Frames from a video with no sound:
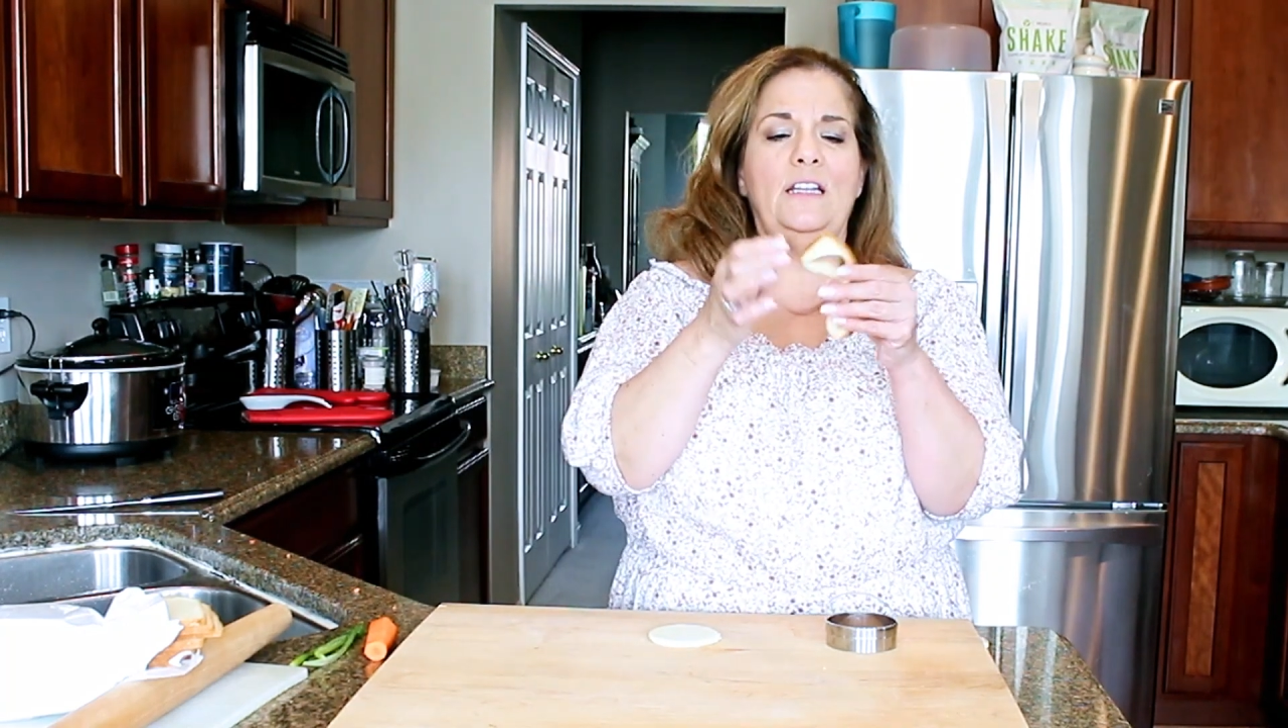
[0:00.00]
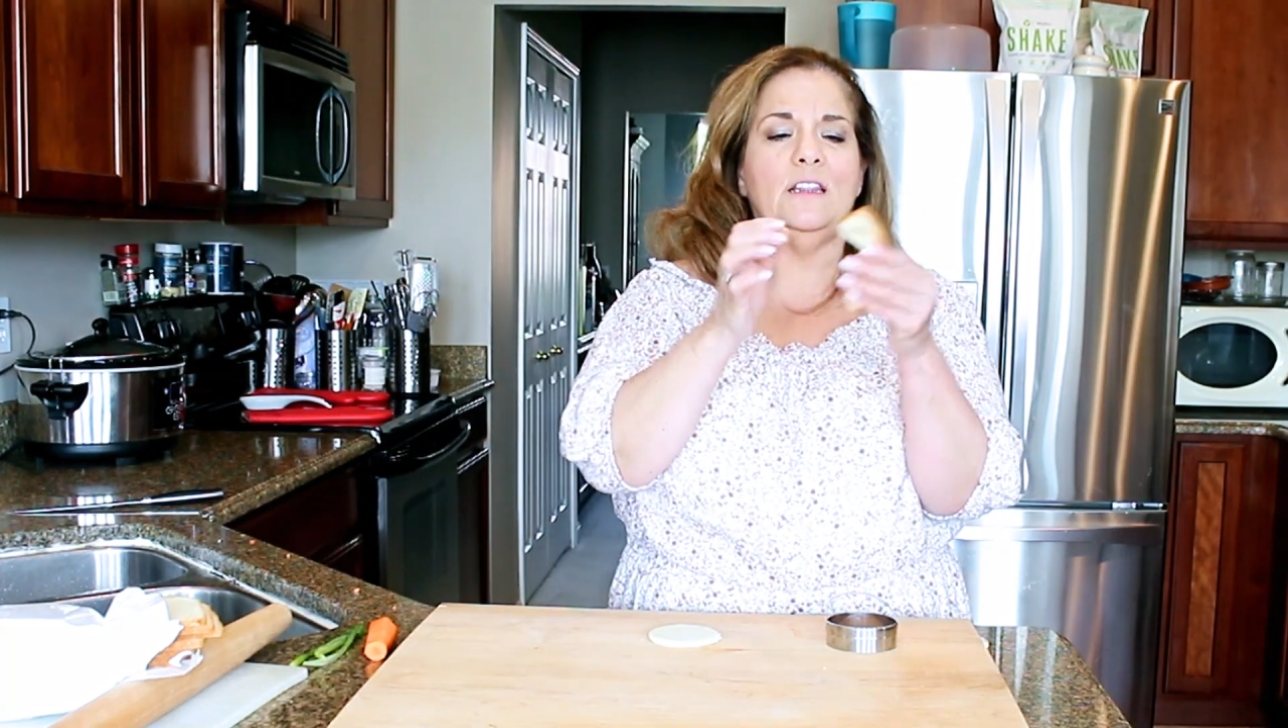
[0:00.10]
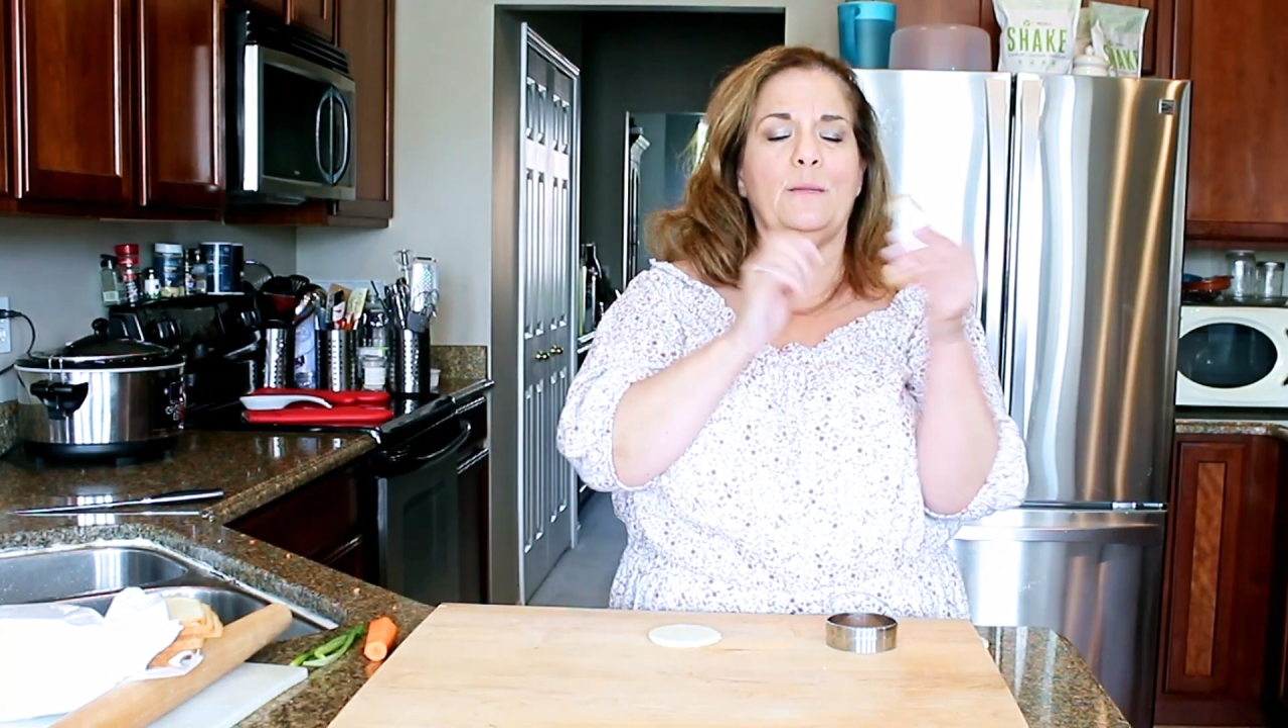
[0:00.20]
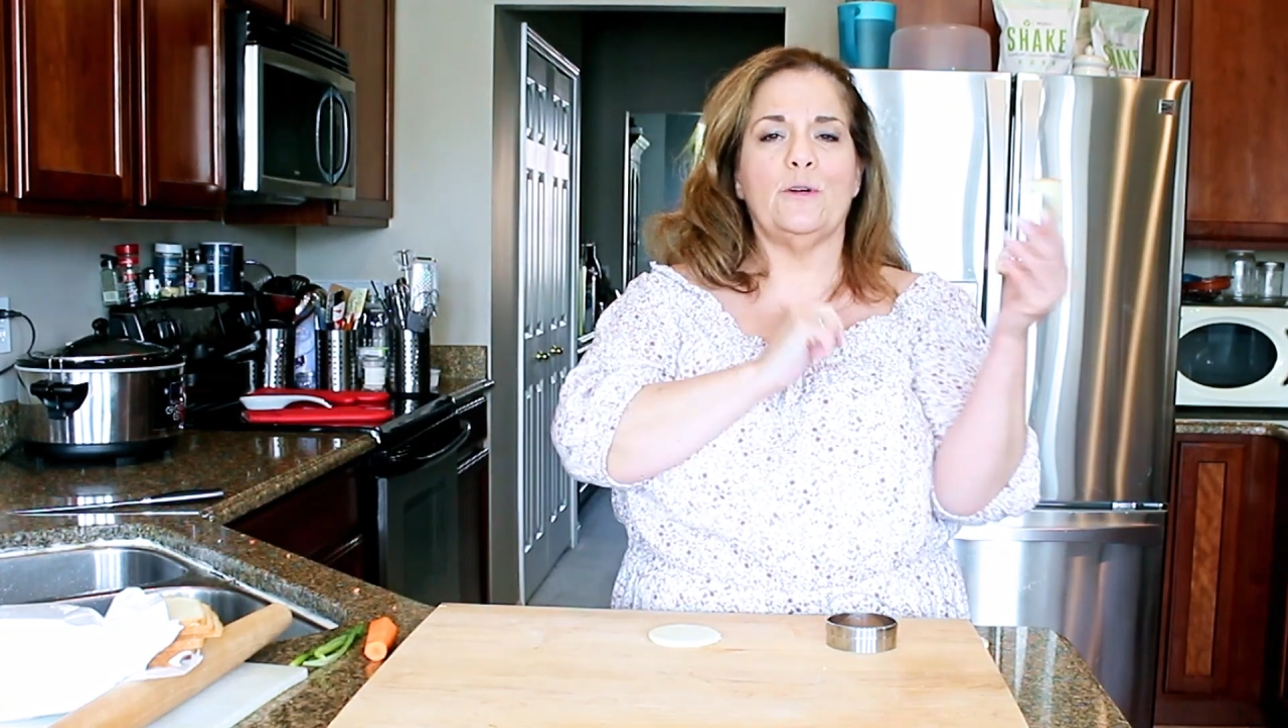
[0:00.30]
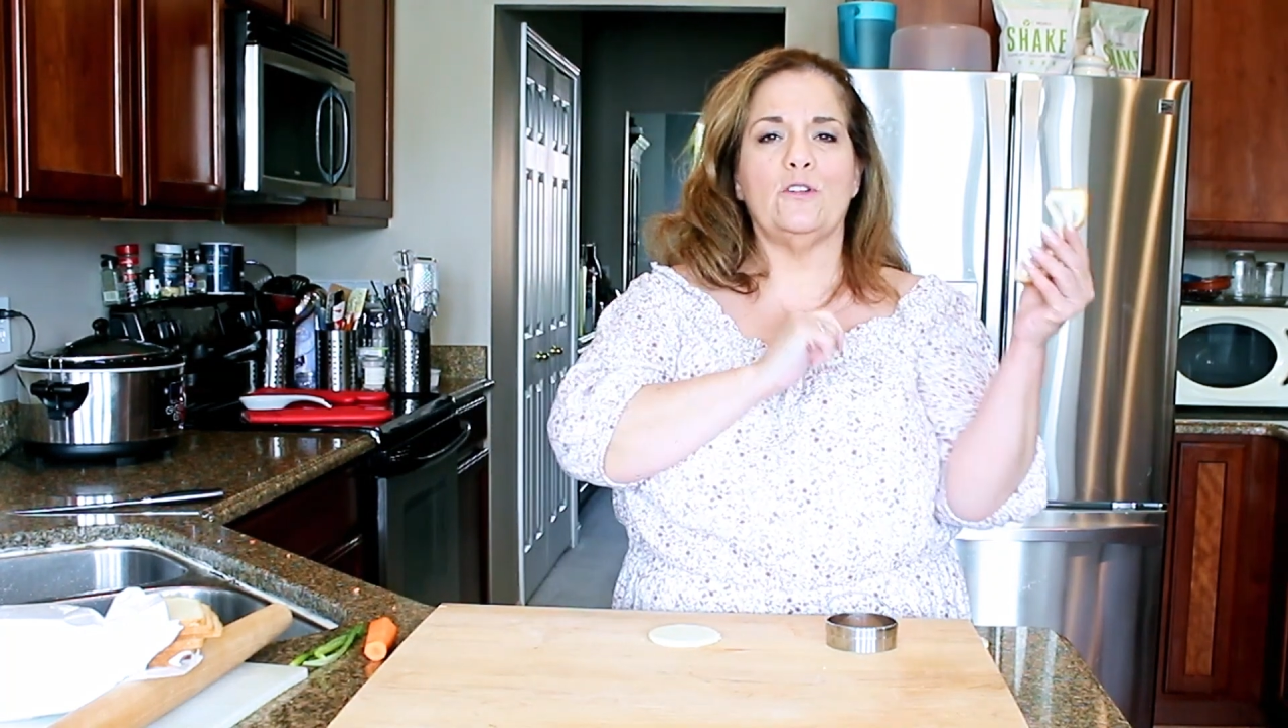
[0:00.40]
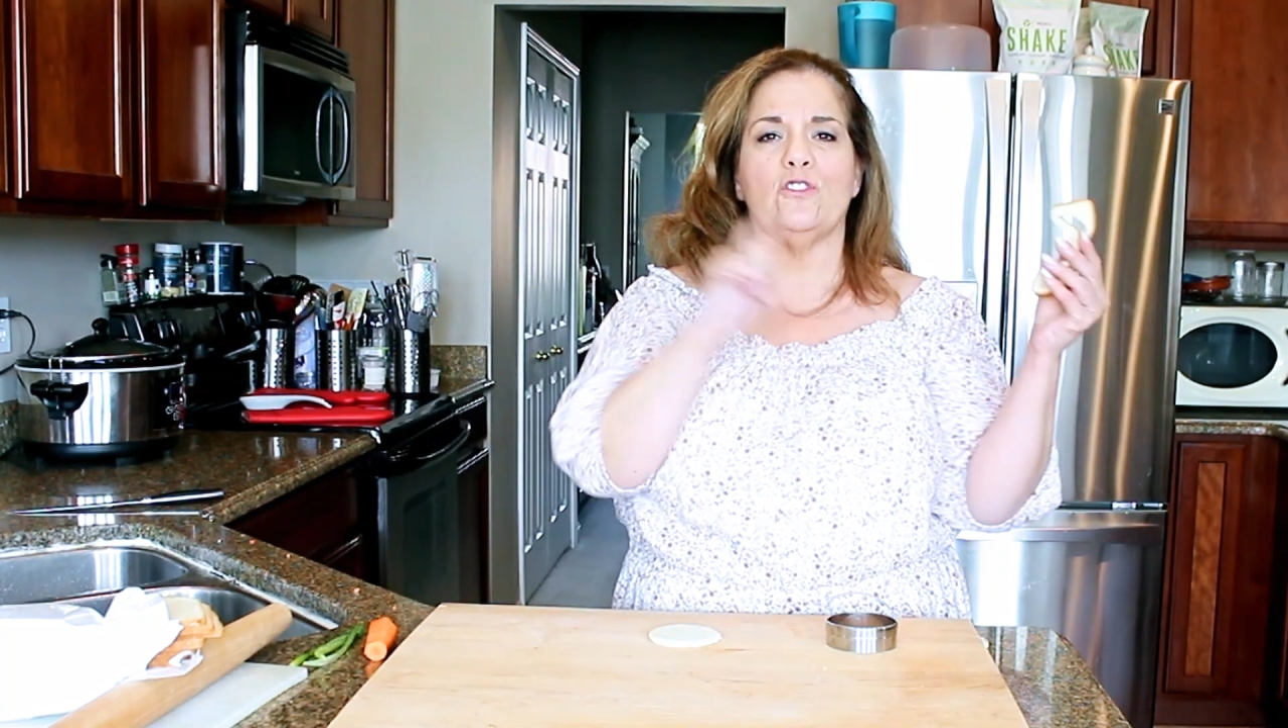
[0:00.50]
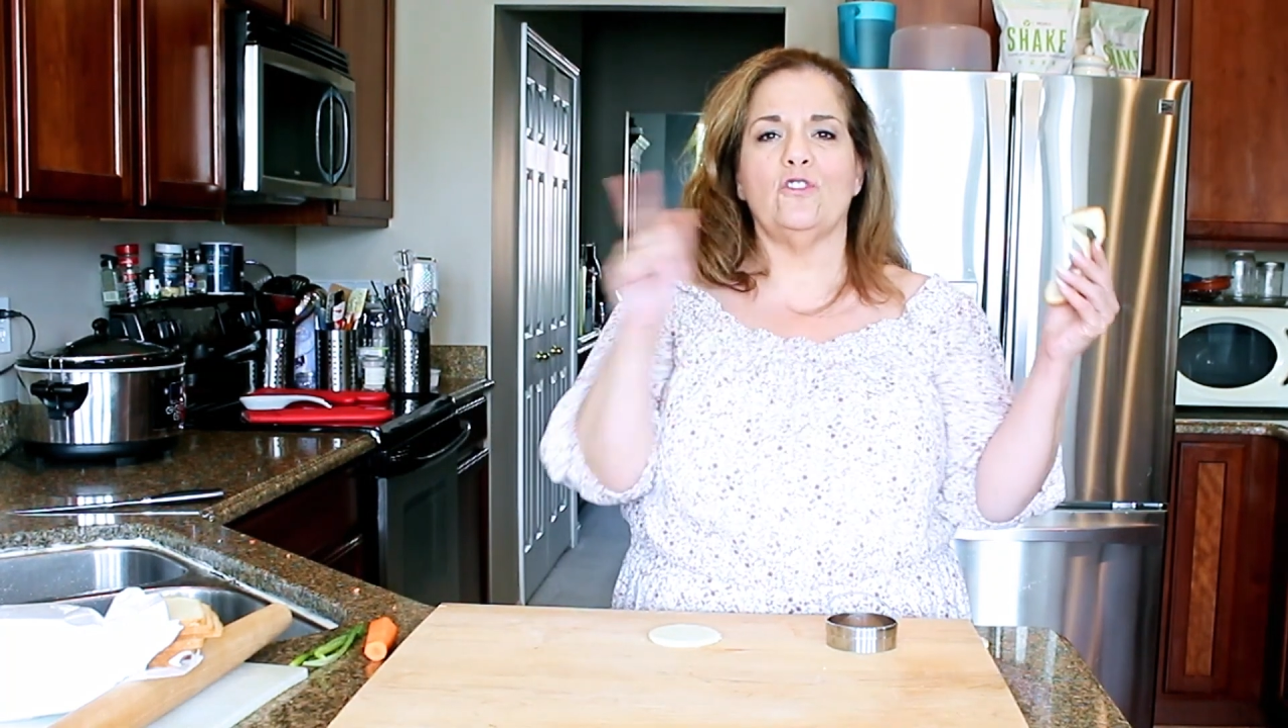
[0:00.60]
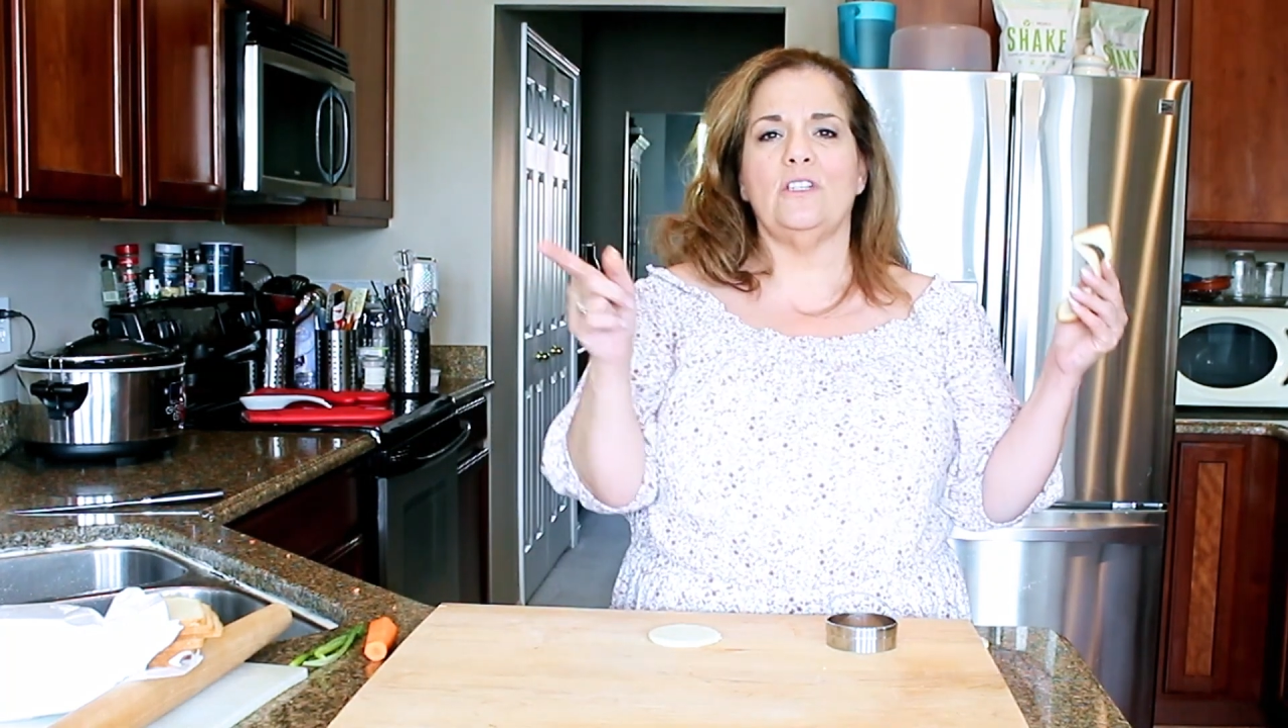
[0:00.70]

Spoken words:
the birds or